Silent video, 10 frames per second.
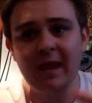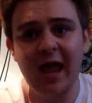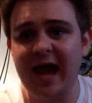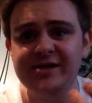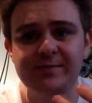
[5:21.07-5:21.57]

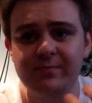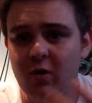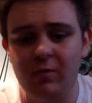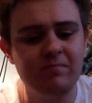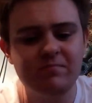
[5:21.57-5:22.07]
It's
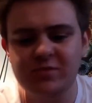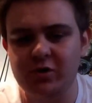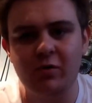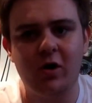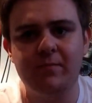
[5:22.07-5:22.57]
not
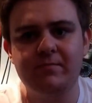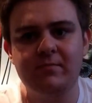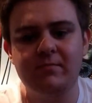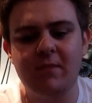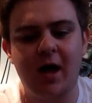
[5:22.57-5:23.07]
too hot.
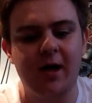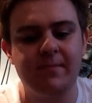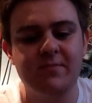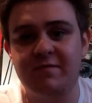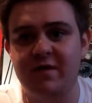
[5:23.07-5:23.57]

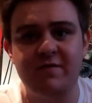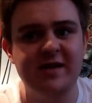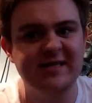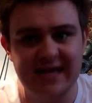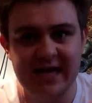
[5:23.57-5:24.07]
The flavour
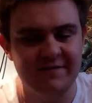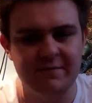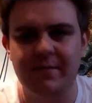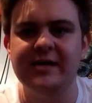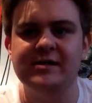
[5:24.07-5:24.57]
is
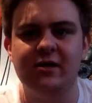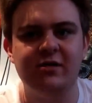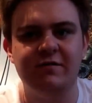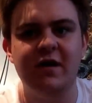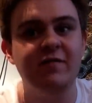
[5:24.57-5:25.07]
even better. Like
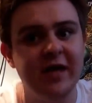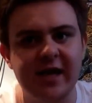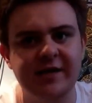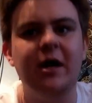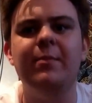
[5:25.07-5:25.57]
the flavour
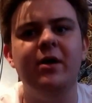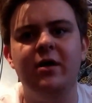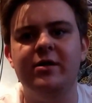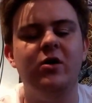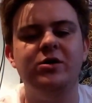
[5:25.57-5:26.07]
kicks up
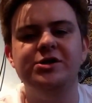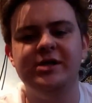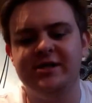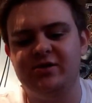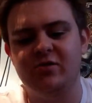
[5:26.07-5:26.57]
another notch.
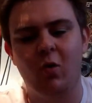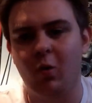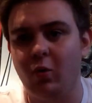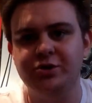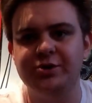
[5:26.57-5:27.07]
It's
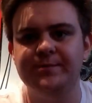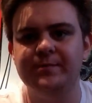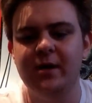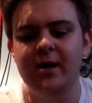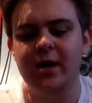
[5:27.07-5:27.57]
awesome.
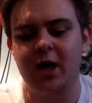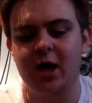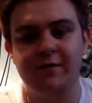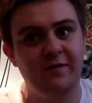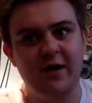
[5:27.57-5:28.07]

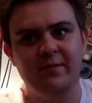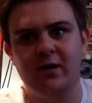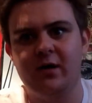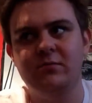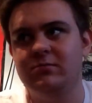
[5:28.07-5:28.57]

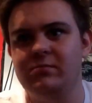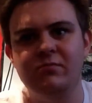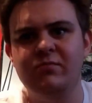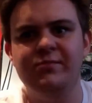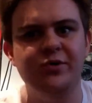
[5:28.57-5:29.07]
Vapor,
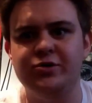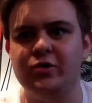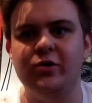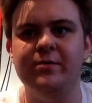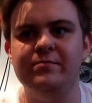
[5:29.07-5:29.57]
you
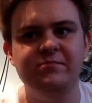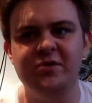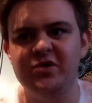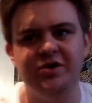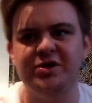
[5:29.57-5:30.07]
saw it.
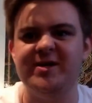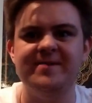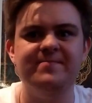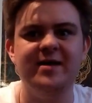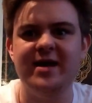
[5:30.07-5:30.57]
You can see it.
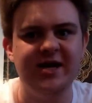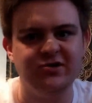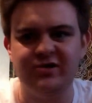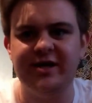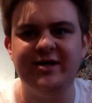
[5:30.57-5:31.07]
It's
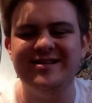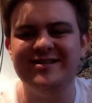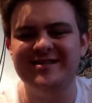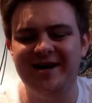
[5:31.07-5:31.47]
ridiculous.